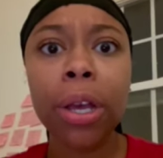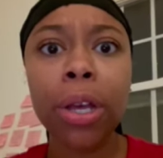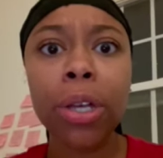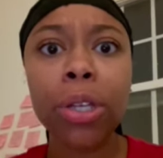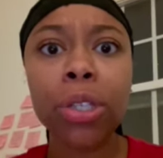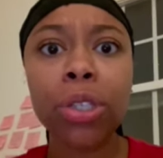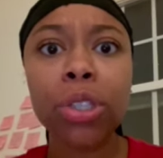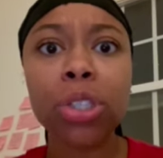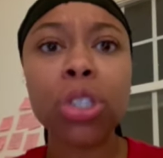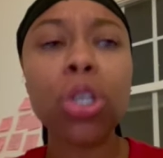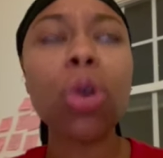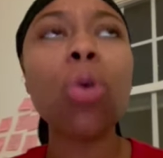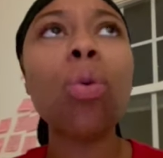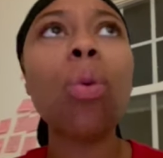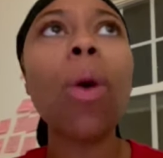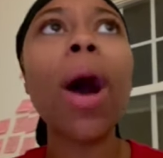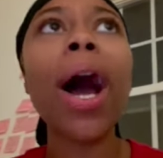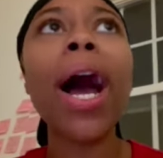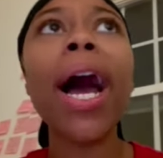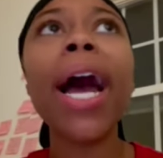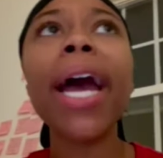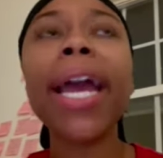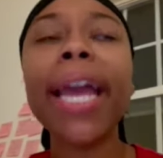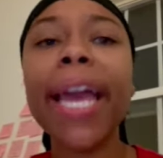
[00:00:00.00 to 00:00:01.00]
So
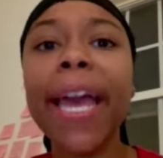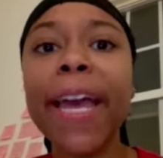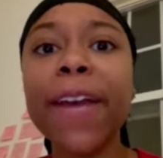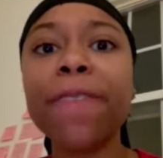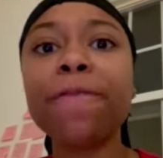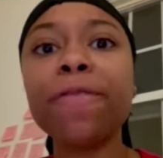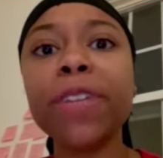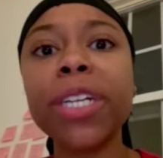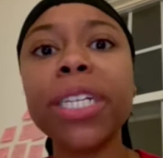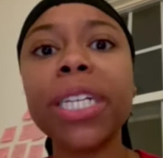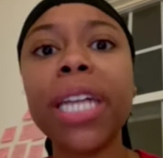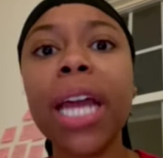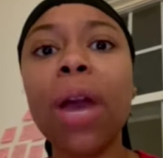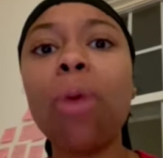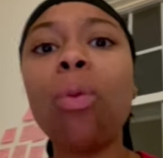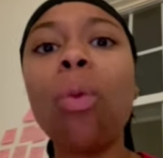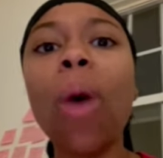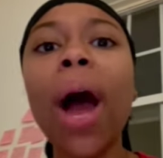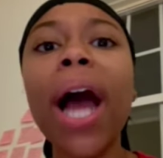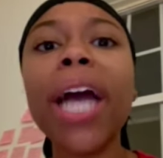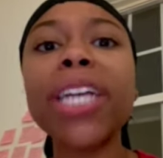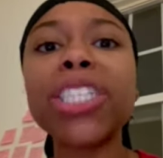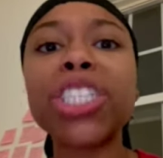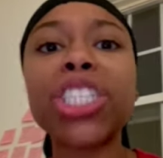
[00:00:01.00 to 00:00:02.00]

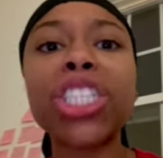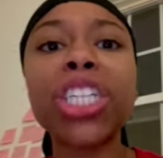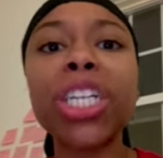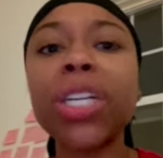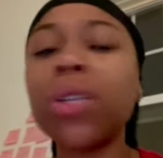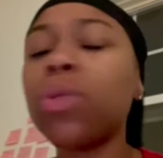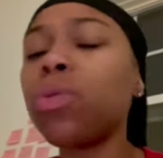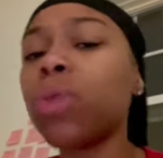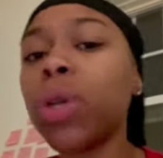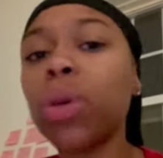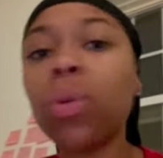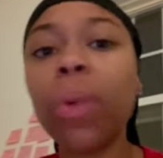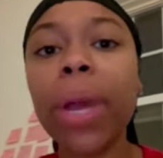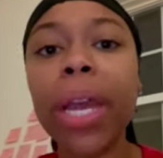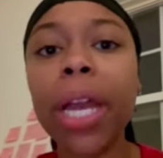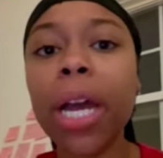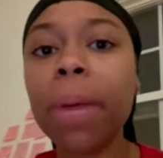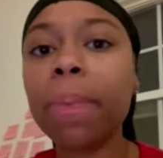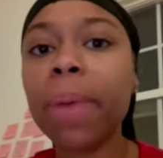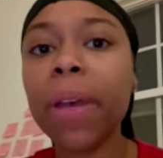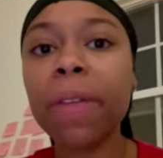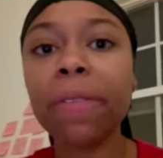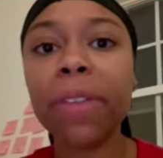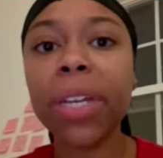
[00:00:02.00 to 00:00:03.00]
why shouldn't we wake
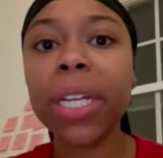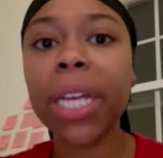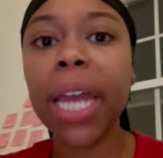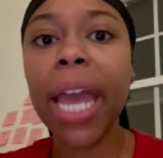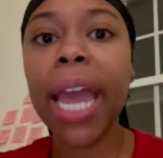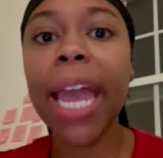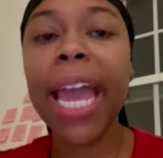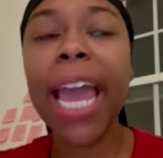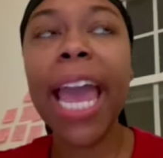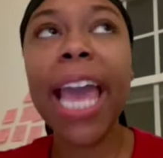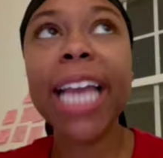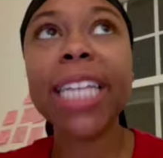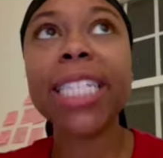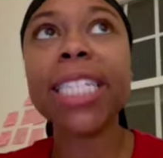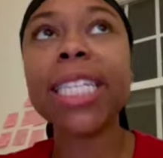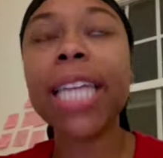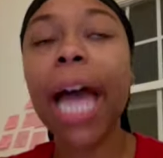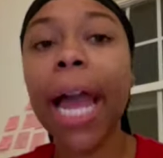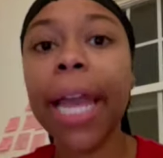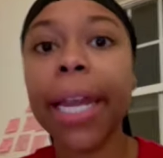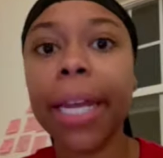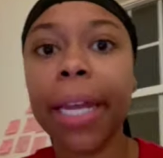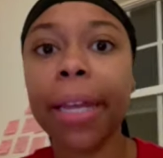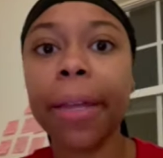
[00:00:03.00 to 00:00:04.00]
up every day
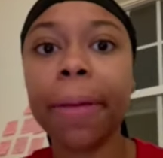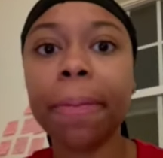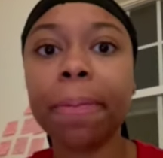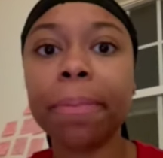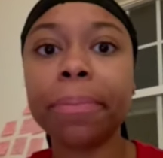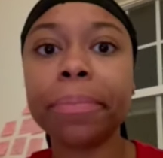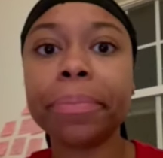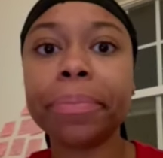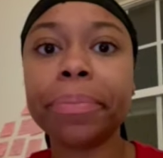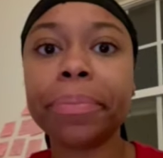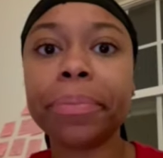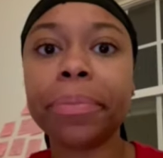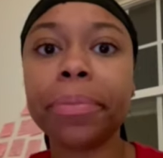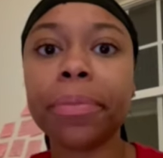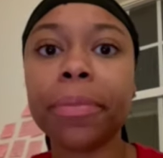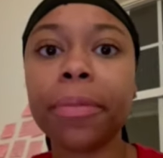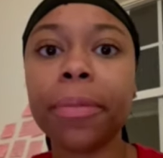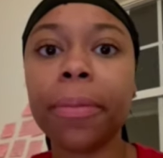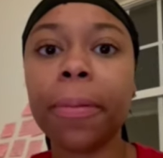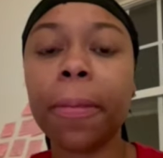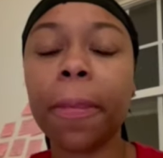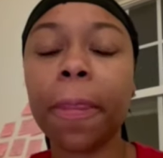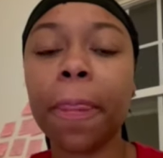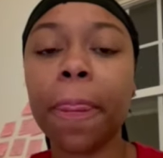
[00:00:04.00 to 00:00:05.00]
excited?
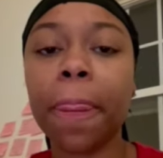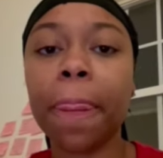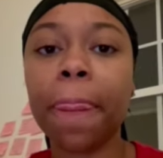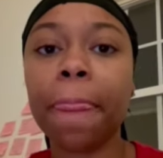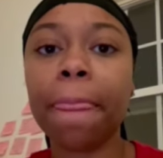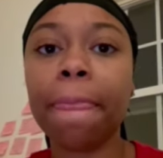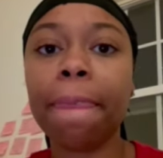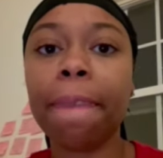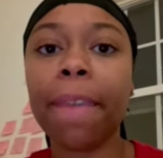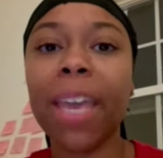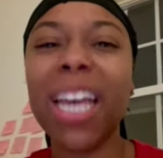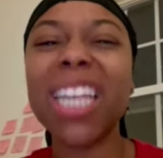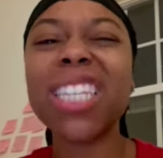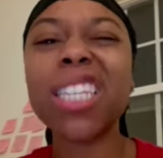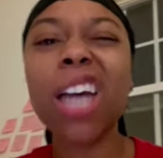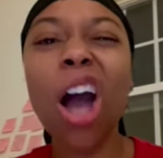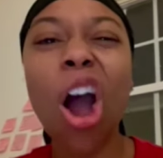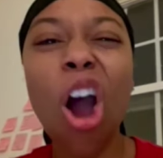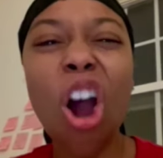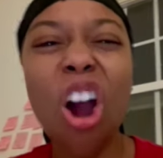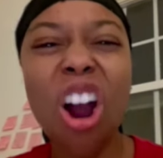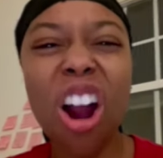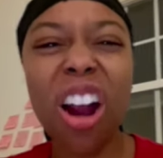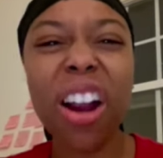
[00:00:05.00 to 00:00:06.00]
It's
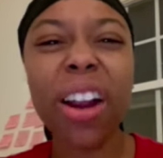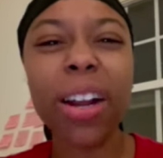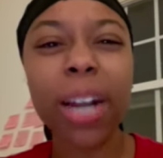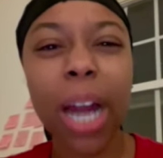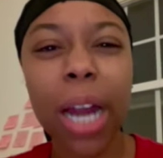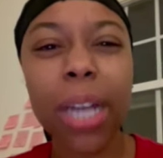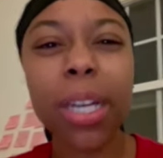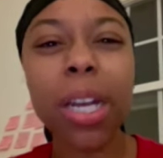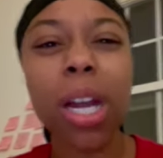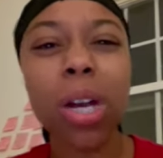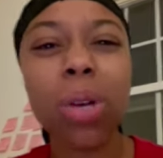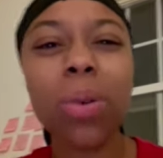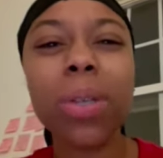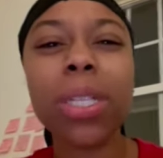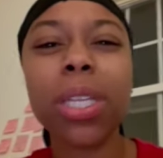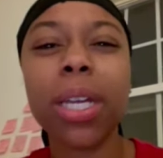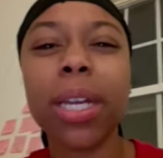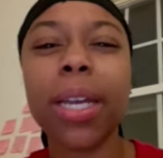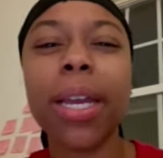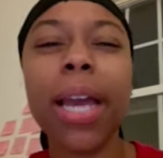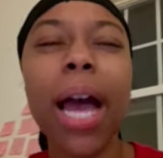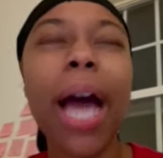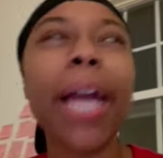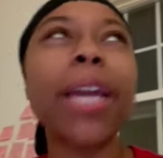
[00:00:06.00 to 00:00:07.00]
hard. I know
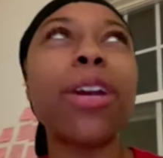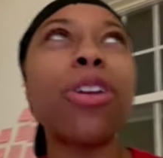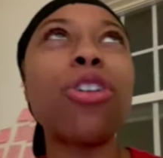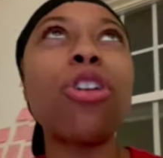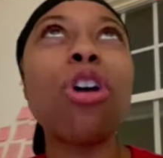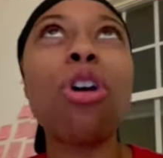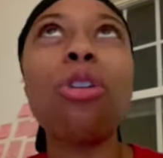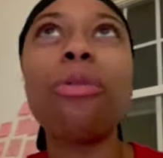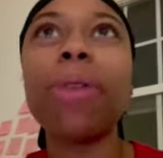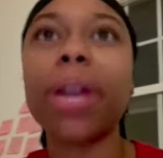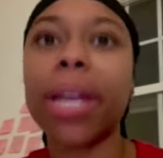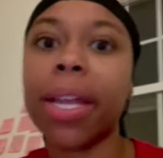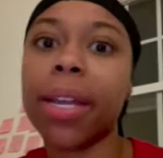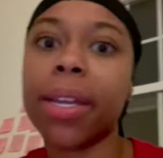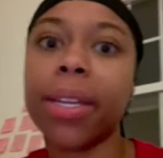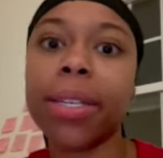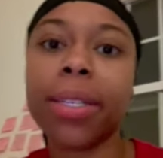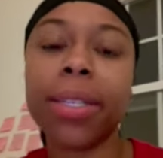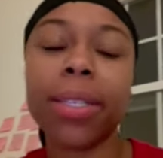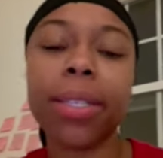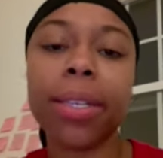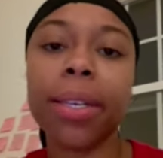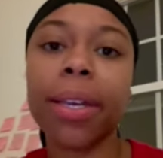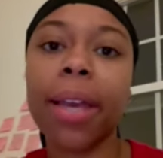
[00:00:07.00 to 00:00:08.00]
it
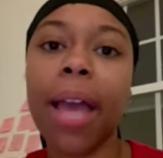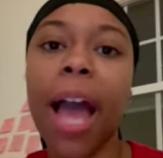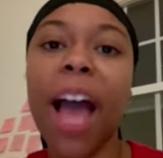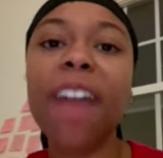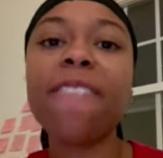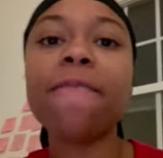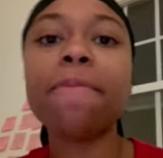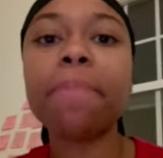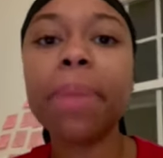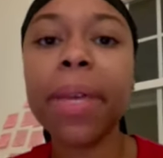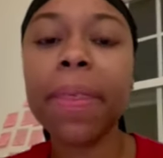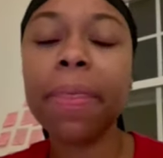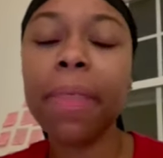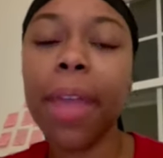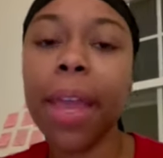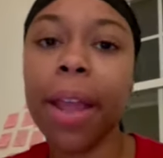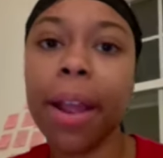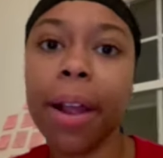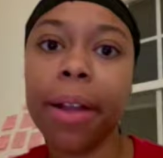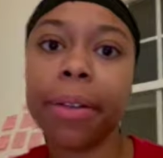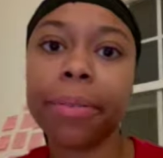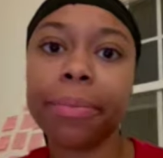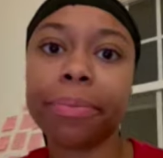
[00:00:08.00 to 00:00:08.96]
is. I've been there.